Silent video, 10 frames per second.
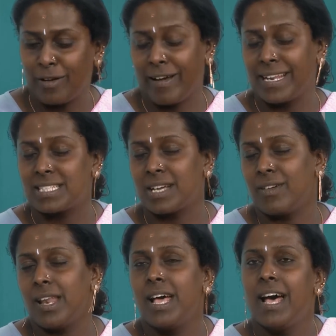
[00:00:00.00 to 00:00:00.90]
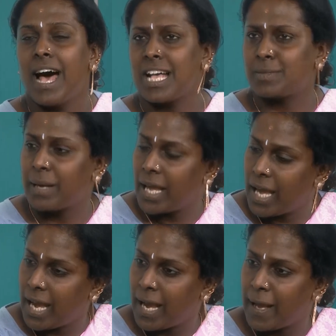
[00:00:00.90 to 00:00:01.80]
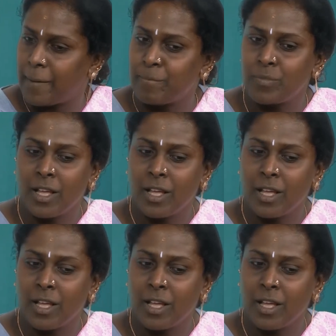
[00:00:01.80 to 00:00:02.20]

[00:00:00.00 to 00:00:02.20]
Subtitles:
wearing towel as my hair